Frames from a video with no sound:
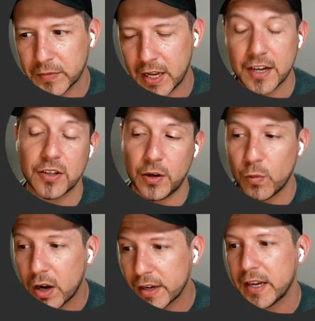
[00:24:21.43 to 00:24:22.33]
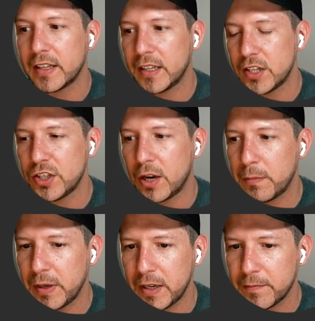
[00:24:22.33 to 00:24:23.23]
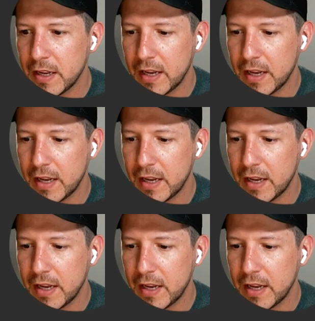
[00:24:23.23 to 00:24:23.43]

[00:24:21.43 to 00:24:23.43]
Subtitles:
actually walking and then jumping.